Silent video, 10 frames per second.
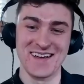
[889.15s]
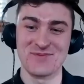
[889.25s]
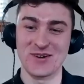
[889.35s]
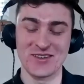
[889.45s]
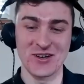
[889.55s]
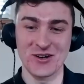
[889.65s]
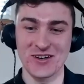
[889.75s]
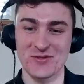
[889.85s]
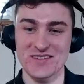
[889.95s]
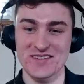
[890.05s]
But no,
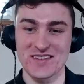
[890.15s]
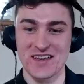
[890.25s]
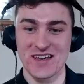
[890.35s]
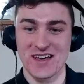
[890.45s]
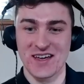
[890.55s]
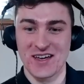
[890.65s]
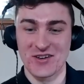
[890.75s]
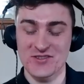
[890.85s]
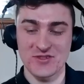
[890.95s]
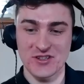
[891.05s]
it was
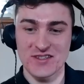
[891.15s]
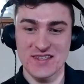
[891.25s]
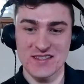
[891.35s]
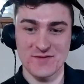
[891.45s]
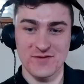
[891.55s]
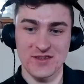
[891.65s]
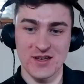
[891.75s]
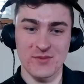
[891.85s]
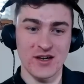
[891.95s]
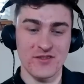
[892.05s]
a really good season for
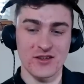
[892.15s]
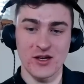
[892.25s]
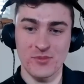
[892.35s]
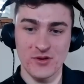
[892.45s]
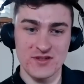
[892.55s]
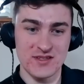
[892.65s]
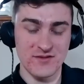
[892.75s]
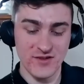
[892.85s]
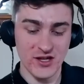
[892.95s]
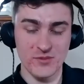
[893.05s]
them. I thought a lot of players
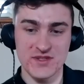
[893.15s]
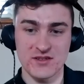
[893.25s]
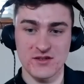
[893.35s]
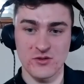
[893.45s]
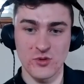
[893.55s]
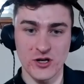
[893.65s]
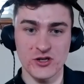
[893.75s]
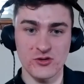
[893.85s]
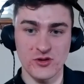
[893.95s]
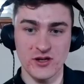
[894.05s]
developed. What are
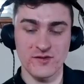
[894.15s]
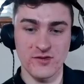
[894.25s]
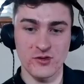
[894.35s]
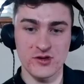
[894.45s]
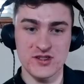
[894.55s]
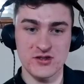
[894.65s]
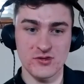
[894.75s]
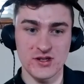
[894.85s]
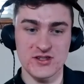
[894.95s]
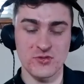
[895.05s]
you looking forward
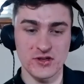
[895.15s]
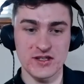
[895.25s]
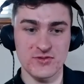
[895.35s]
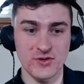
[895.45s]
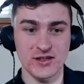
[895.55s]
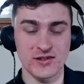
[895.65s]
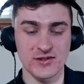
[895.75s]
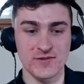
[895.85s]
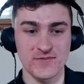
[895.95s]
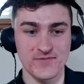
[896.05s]
to in 2020?
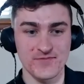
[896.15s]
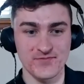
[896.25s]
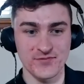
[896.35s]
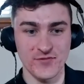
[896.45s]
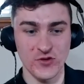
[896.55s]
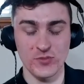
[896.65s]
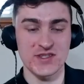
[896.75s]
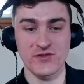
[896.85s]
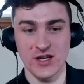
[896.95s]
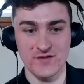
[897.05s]
For
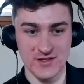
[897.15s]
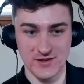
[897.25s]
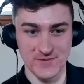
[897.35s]
Pacific FC?